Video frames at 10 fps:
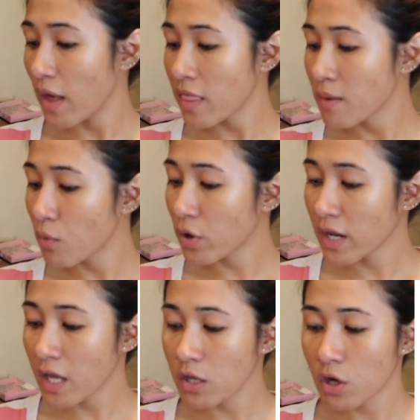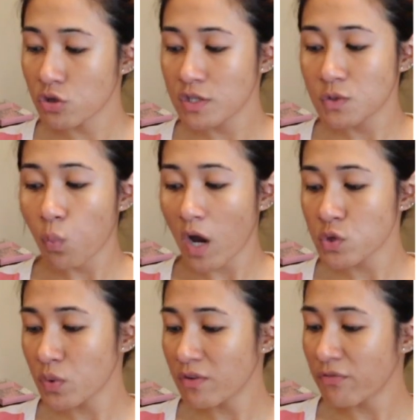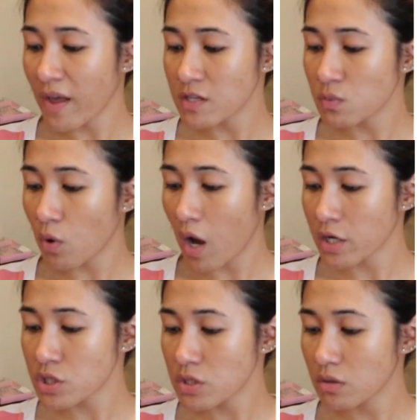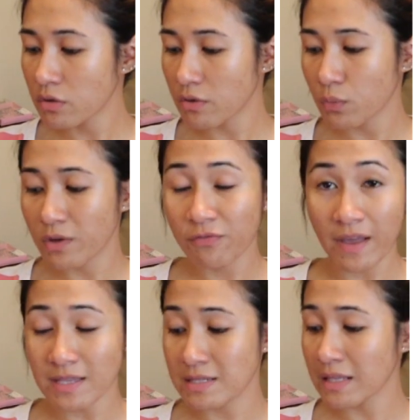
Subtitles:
in the morning, just wash with face wash or with face